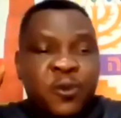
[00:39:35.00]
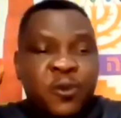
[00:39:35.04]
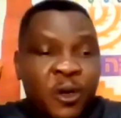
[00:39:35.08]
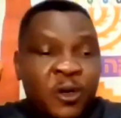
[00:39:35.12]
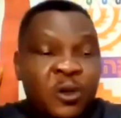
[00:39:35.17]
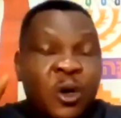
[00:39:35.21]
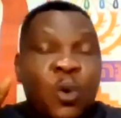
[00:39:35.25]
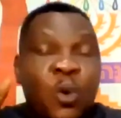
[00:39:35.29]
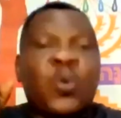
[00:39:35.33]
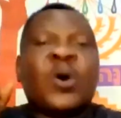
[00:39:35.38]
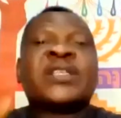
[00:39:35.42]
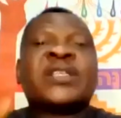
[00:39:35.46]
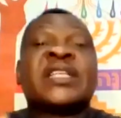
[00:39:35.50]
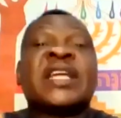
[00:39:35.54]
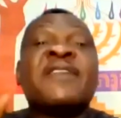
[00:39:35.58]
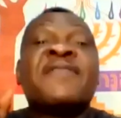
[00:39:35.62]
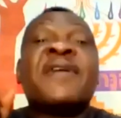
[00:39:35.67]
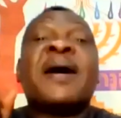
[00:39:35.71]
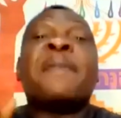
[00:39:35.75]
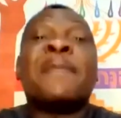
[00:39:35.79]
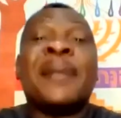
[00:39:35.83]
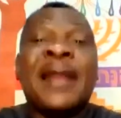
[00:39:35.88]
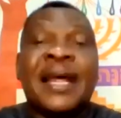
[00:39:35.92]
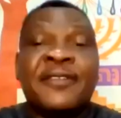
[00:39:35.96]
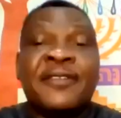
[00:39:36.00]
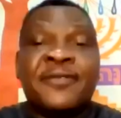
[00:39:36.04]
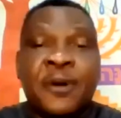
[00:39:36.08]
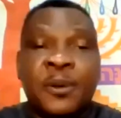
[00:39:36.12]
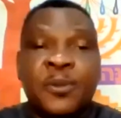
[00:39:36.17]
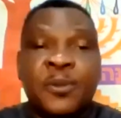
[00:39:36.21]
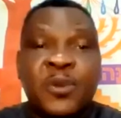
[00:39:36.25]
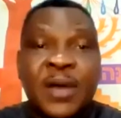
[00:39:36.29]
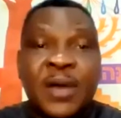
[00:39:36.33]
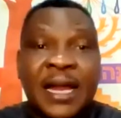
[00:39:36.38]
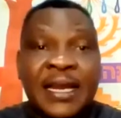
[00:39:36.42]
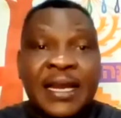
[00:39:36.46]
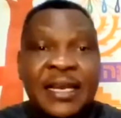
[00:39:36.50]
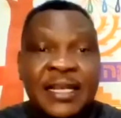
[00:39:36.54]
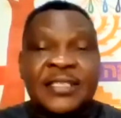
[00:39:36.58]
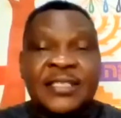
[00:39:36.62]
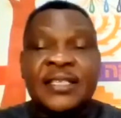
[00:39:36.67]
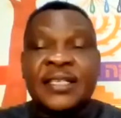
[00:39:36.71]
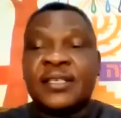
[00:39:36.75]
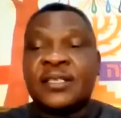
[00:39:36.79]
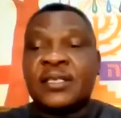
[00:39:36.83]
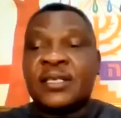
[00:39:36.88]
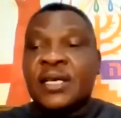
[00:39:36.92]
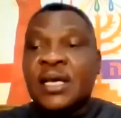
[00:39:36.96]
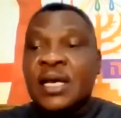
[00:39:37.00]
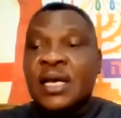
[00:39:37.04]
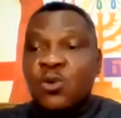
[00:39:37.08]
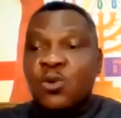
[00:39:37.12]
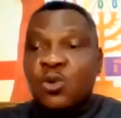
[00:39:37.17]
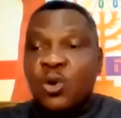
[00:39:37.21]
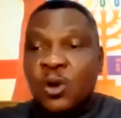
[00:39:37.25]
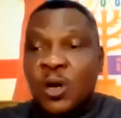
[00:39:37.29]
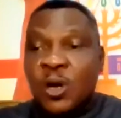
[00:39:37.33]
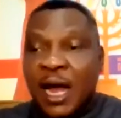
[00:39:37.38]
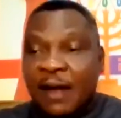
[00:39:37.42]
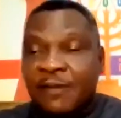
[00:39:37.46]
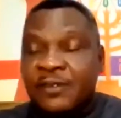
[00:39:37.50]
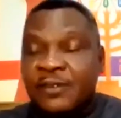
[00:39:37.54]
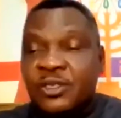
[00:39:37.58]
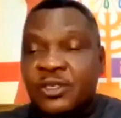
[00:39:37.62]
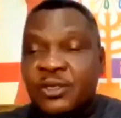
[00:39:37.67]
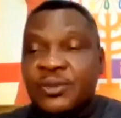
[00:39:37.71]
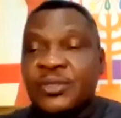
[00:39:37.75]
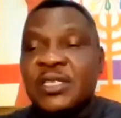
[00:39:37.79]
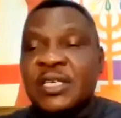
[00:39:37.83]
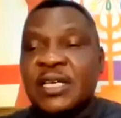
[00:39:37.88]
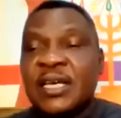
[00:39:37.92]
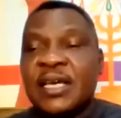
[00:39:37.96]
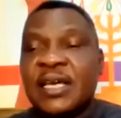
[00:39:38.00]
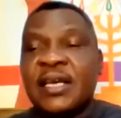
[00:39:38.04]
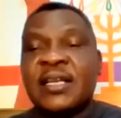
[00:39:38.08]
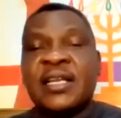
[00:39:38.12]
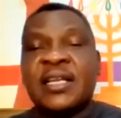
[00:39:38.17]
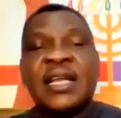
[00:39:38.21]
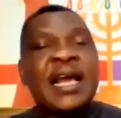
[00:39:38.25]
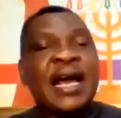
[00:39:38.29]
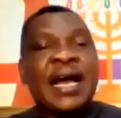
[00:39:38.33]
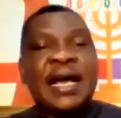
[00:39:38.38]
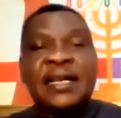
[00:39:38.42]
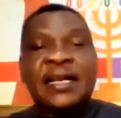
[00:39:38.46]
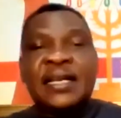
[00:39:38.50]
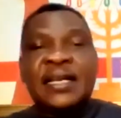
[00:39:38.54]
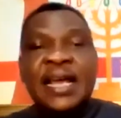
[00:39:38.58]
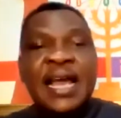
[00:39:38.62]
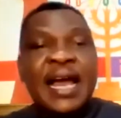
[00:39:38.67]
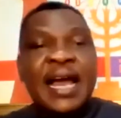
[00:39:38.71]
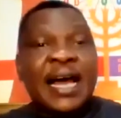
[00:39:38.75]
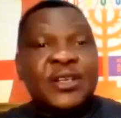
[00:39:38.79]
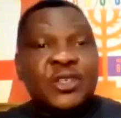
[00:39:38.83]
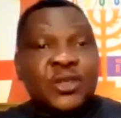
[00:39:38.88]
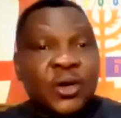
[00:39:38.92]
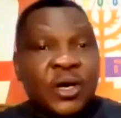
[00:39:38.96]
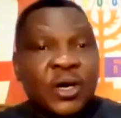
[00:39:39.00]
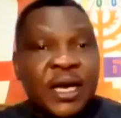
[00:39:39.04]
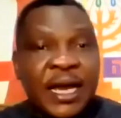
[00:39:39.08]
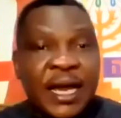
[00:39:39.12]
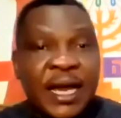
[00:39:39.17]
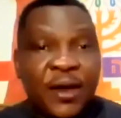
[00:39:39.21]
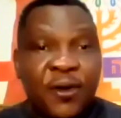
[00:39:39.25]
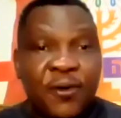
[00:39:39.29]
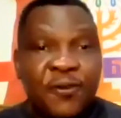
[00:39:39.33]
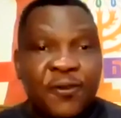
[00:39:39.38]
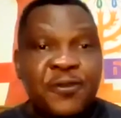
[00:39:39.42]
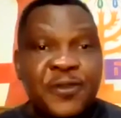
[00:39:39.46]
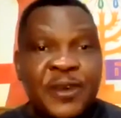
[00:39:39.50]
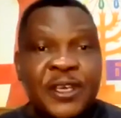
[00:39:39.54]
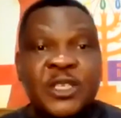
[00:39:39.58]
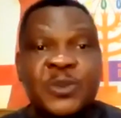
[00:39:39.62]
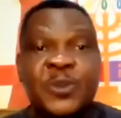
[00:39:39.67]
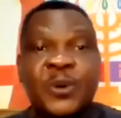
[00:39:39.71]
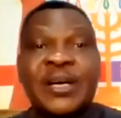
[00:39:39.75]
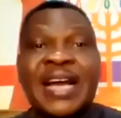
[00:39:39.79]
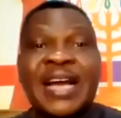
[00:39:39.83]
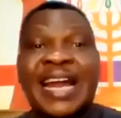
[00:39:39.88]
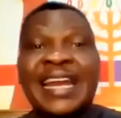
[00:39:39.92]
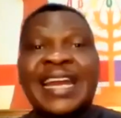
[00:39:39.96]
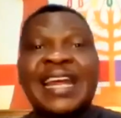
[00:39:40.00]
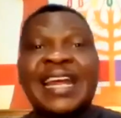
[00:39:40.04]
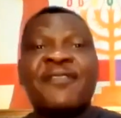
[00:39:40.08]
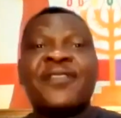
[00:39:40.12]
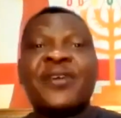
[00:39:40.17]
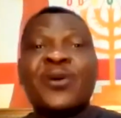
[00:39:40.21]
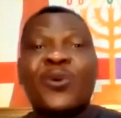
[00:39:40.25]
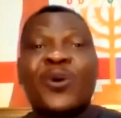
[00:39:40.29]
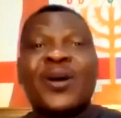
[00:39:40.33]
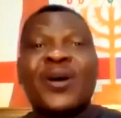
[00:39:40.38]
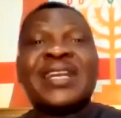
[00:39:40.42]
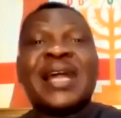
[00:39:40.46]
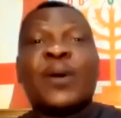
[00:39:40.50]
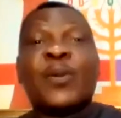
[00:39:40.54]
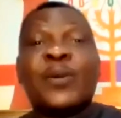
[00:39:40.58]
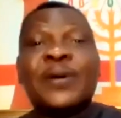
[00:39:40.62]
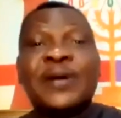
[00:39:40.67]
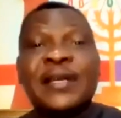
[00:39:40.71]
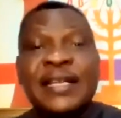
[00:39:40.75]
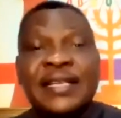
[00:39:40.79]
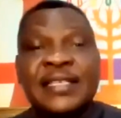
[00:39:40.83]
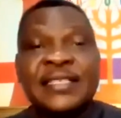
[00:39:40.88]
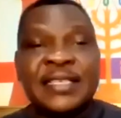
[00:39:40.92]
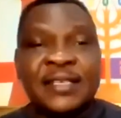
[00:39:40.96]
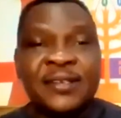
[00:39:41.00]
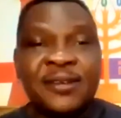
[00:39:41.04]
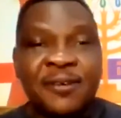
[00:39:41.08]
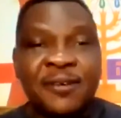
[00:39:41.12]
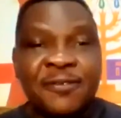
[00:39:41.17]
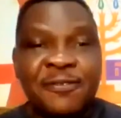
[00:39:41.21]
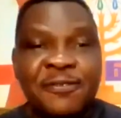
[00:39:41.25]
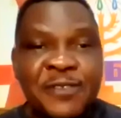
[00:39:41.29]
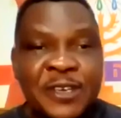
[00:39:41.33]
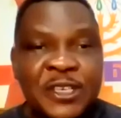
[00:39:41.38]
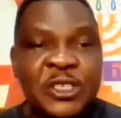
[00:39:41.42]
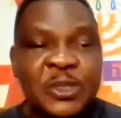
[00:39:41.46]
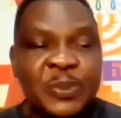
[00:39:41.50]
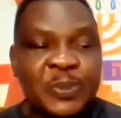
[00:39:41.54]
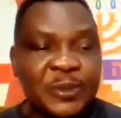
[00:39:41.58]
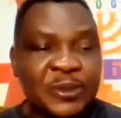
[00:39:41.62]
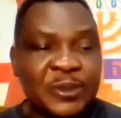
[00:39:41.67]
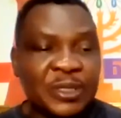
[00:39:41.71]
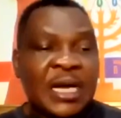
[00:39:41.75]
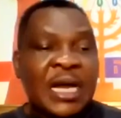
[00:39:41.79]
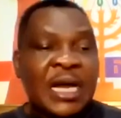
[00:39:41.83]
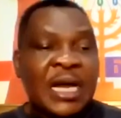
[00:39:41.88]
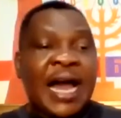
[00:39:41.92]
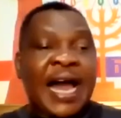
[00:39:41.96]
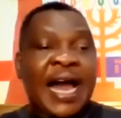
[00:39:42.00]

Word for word: on whatever platform you are listening, you have tuned in and they are okay on Facebook and everyone that will listen on Facebook.